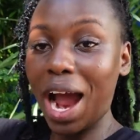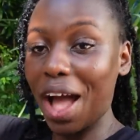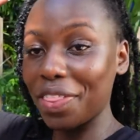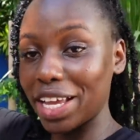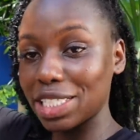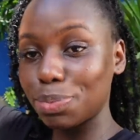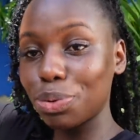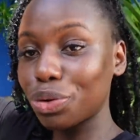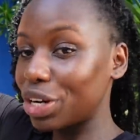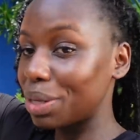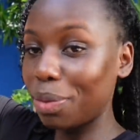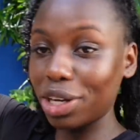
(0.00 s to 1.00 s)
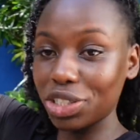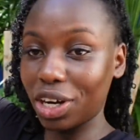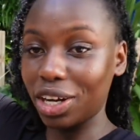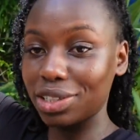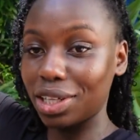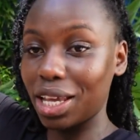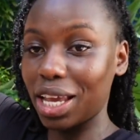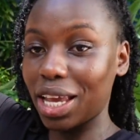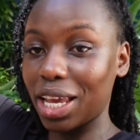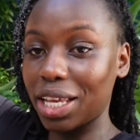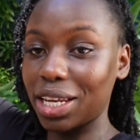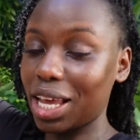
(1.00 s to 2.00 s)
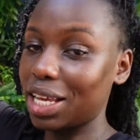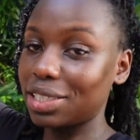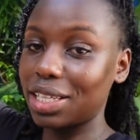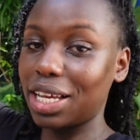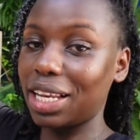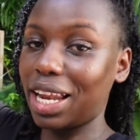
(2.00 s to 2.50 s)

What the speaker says: And that is pretty much us here in SA.